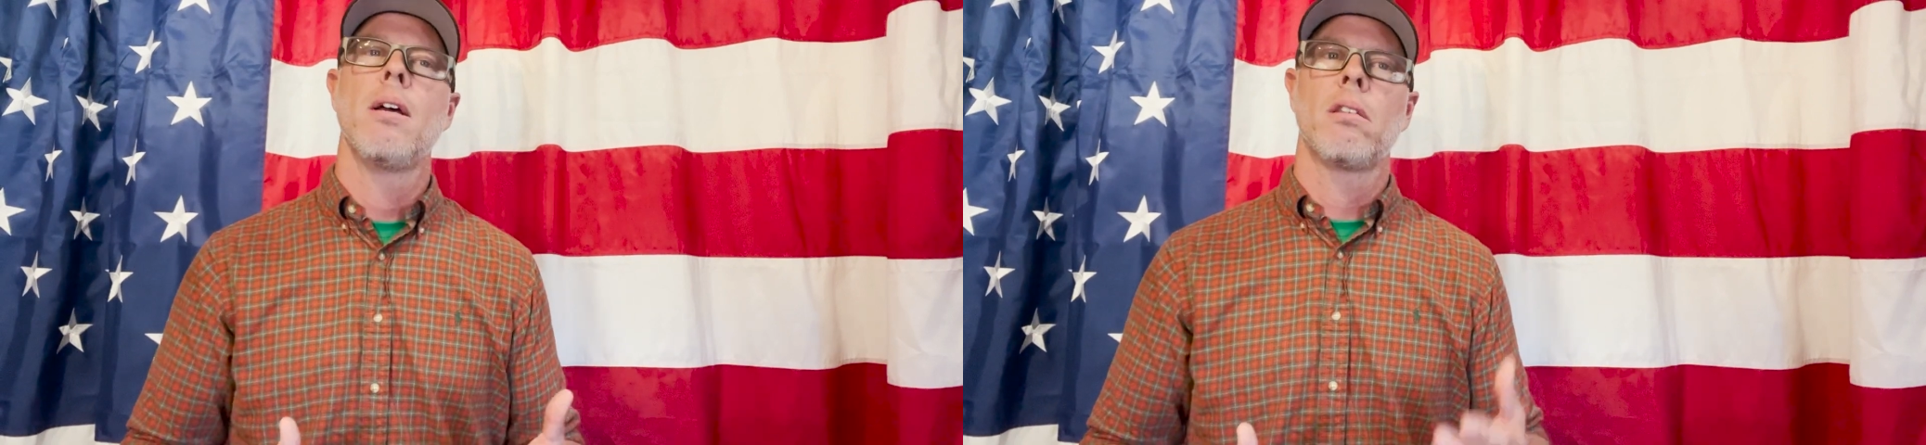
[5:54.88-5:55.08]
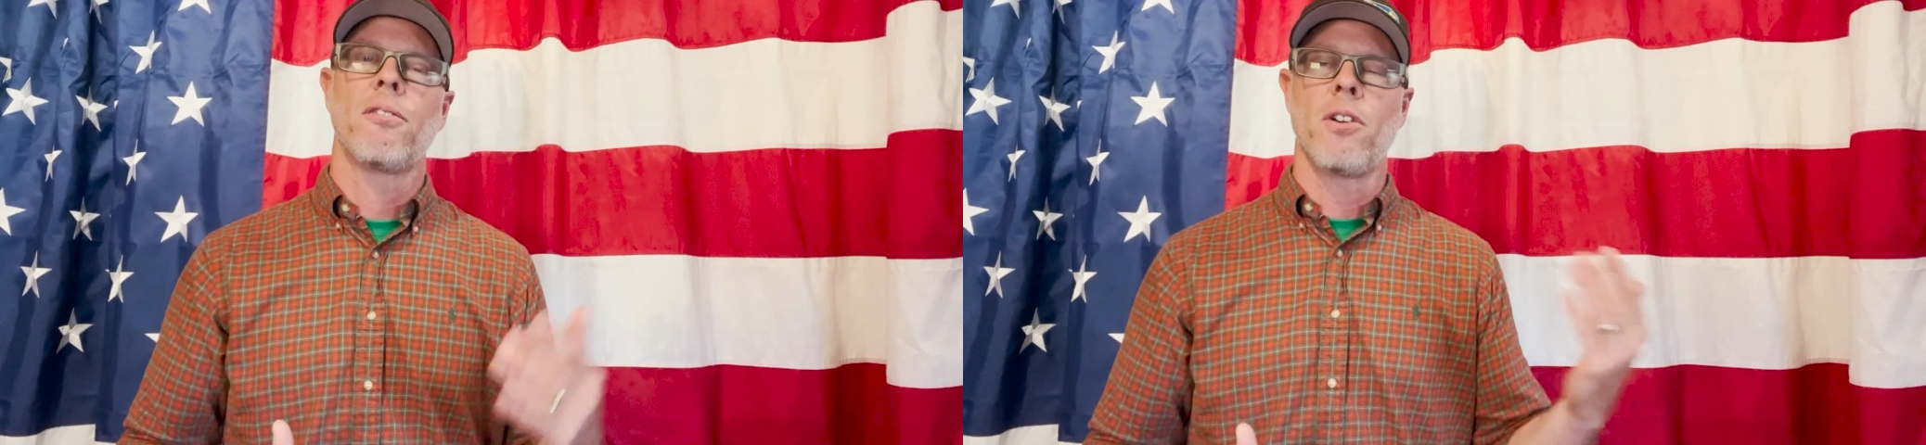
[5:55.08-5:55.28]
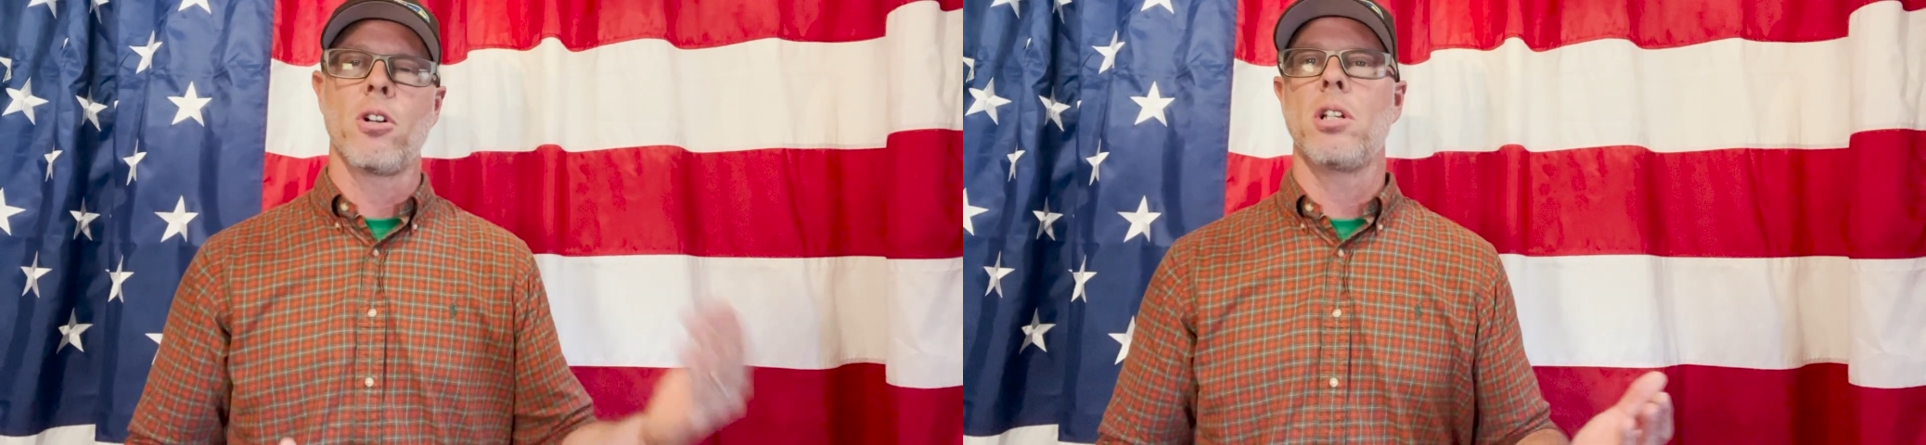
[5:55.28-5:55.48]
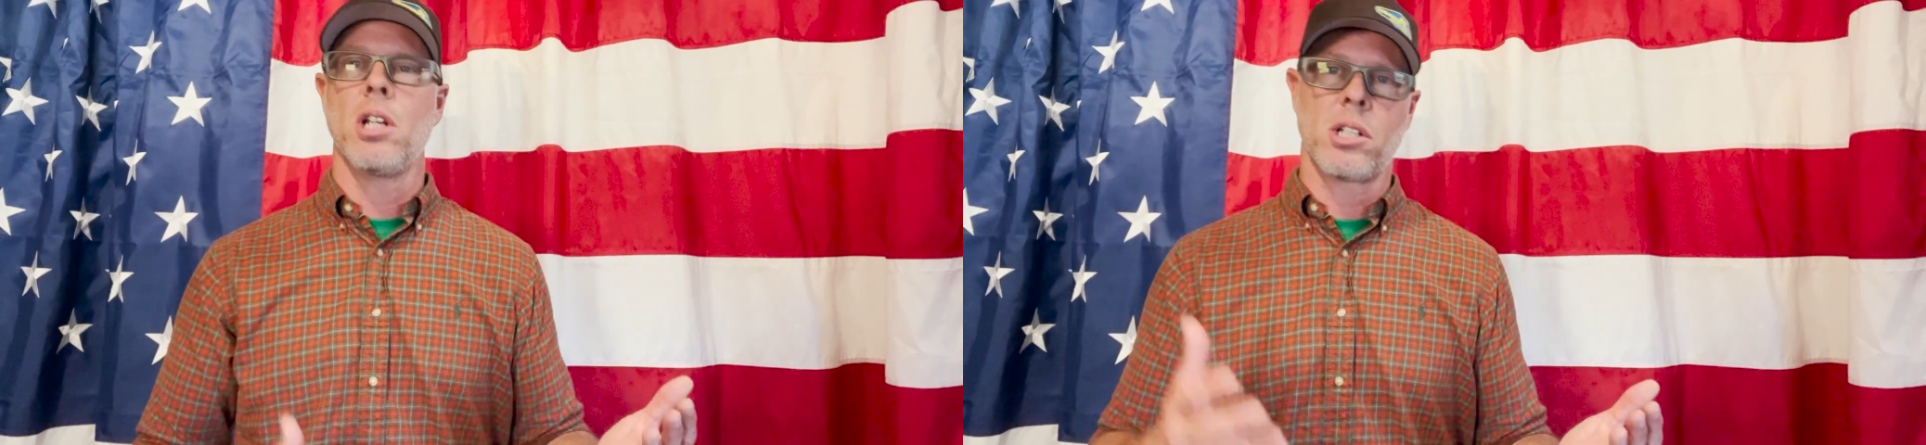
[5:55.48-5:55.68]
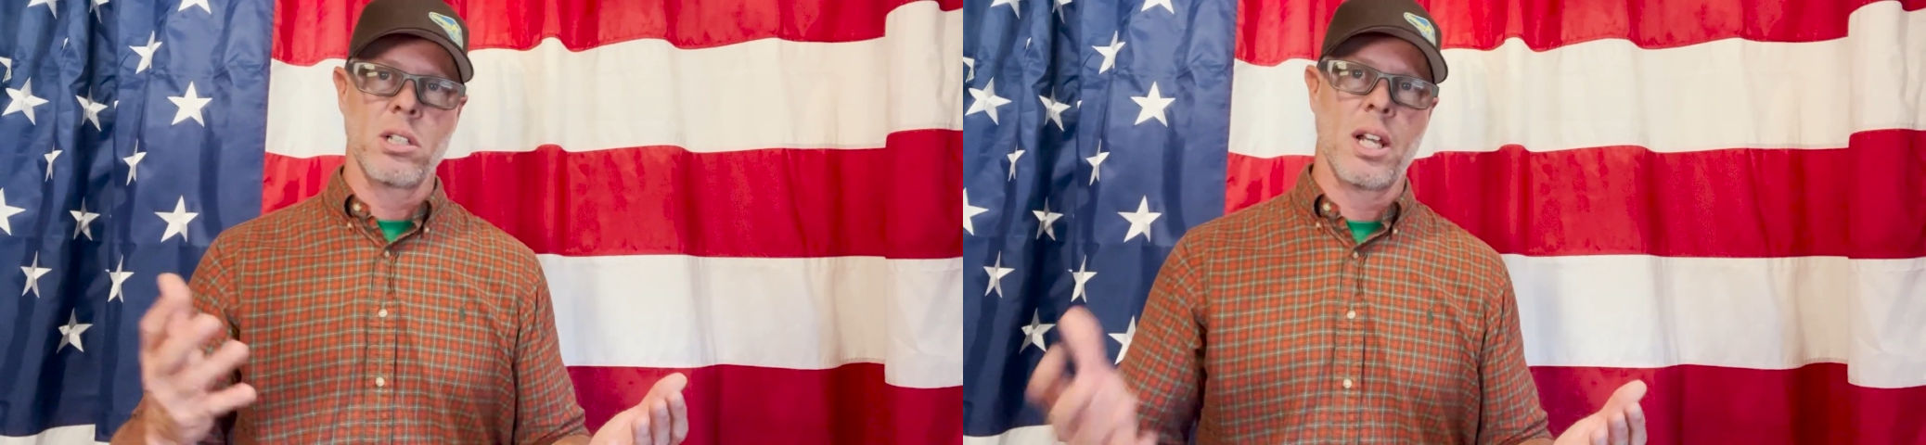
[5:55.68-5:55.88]
the first
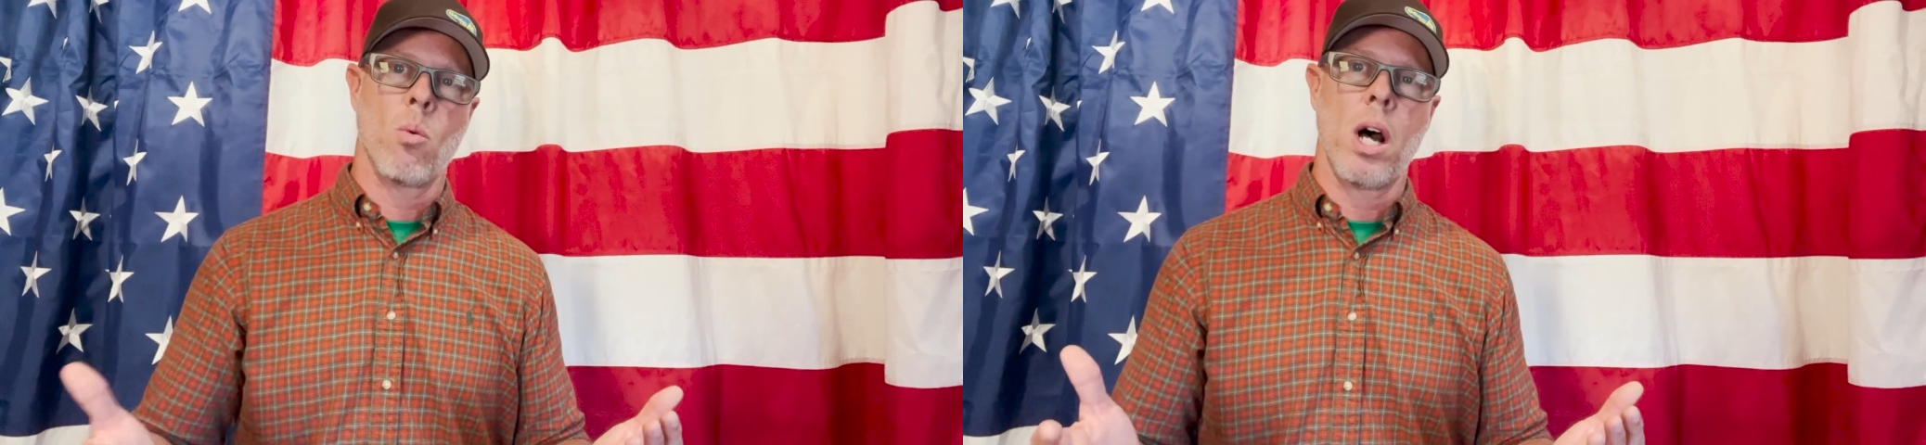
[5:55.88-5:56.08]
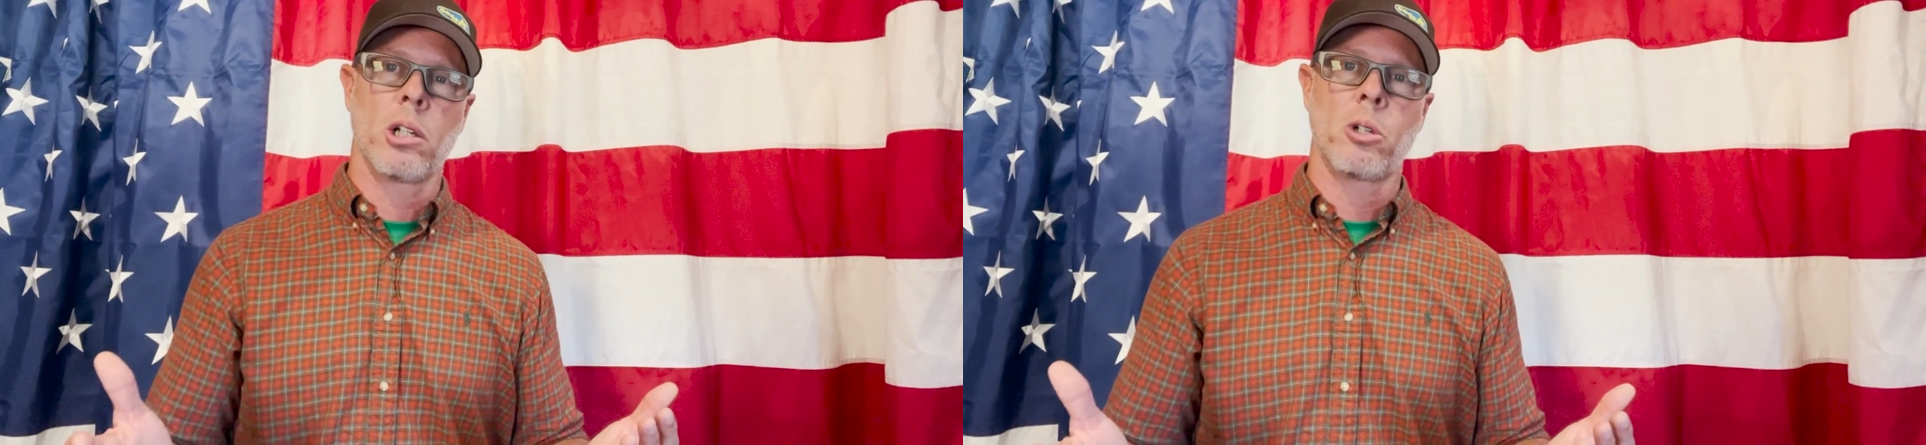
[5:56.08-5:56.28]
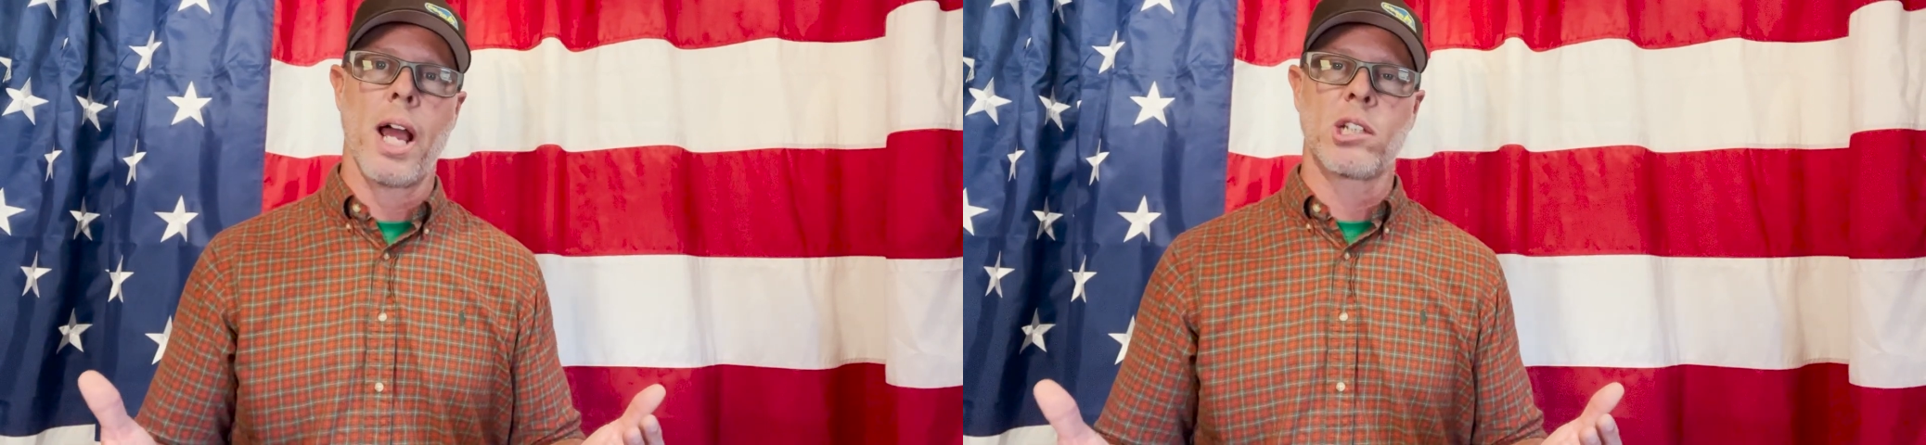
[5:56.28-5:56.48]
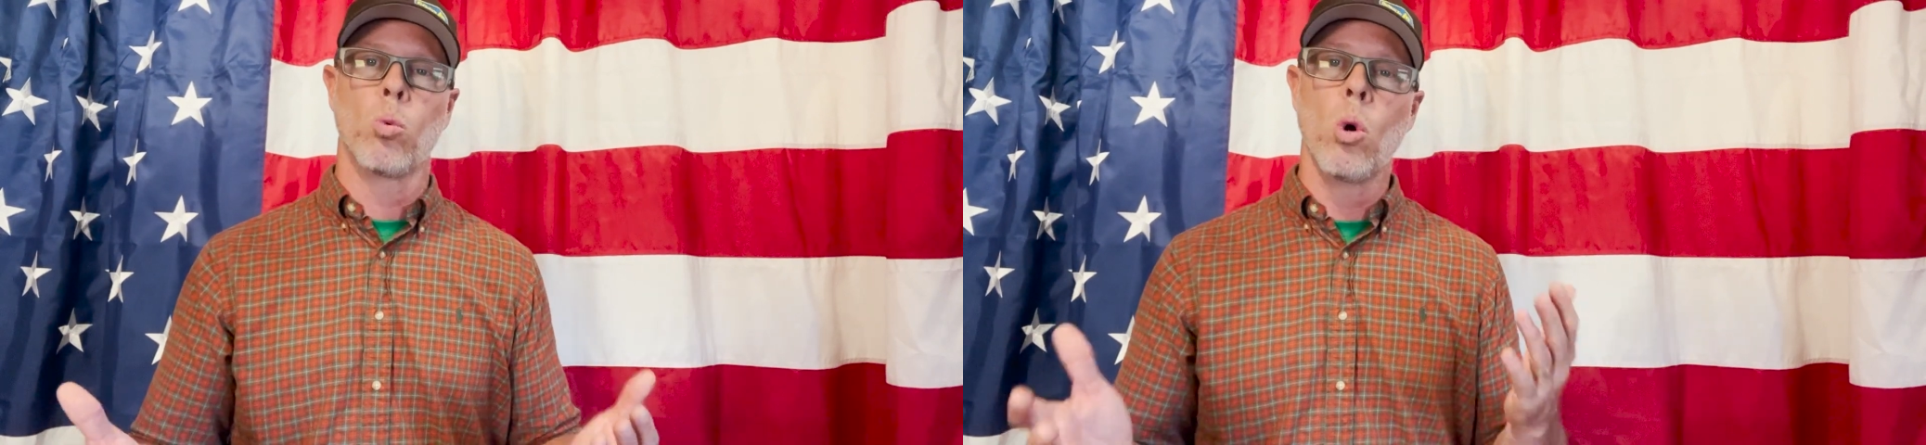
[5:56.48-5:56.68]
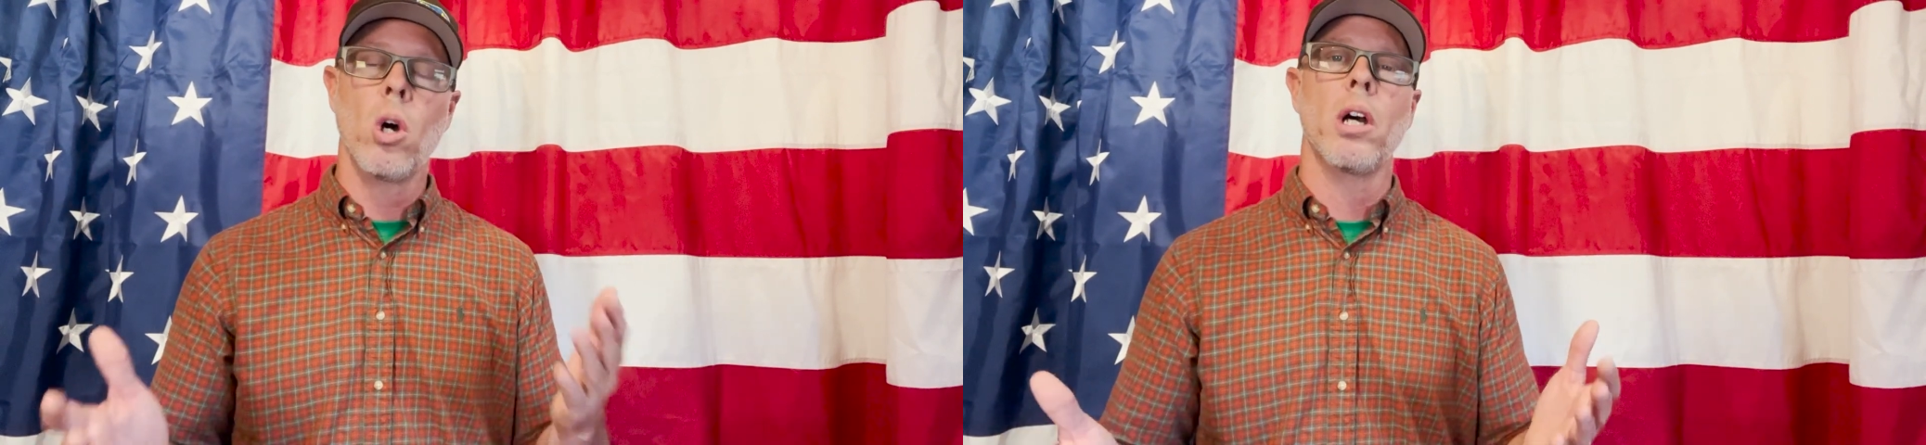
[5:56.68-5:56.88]
editions and Wild Tracks
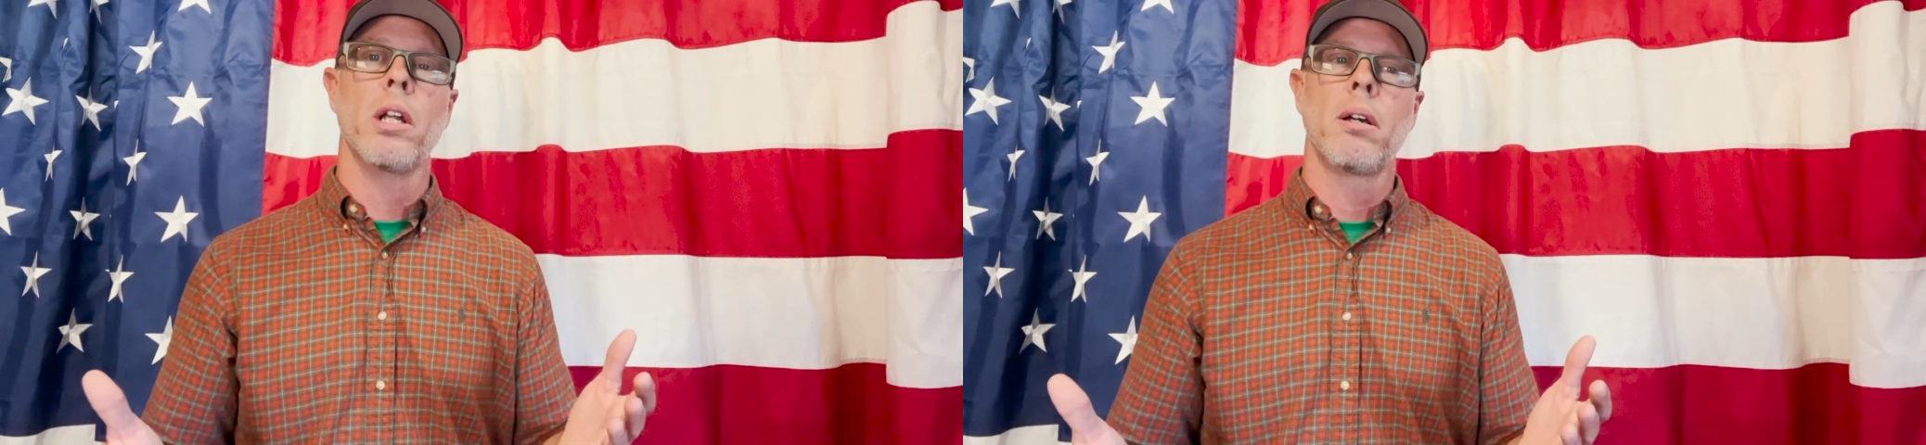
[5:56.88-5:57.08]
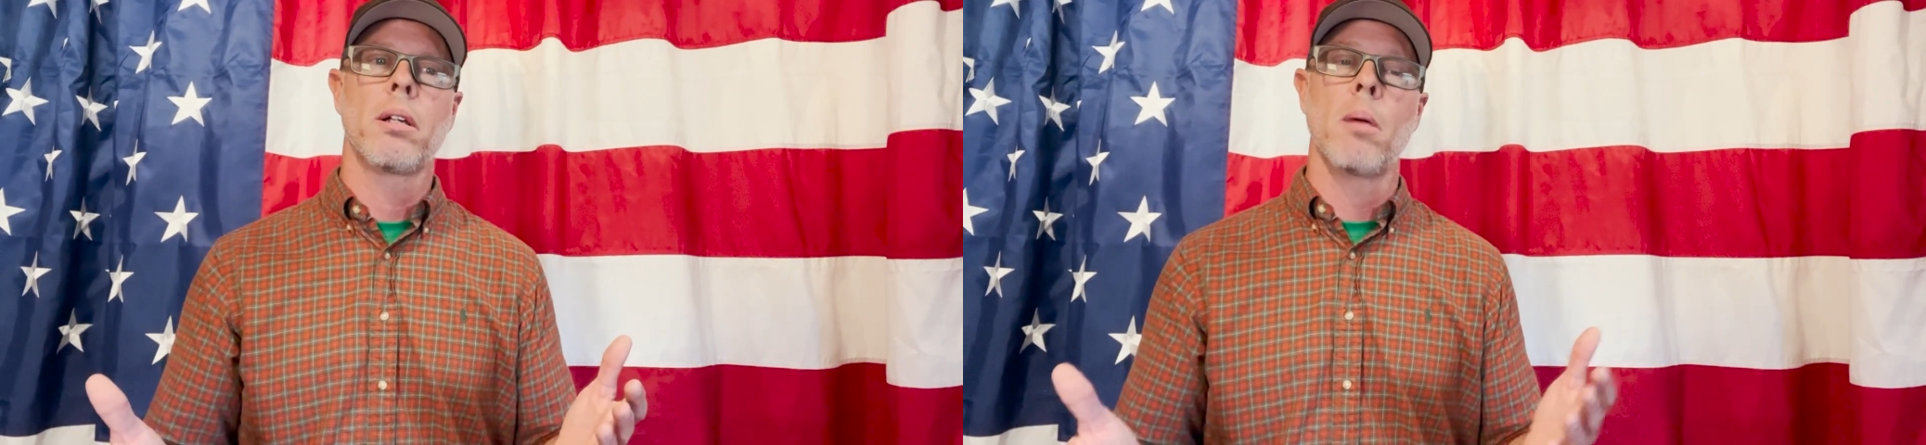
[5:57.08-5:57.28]
would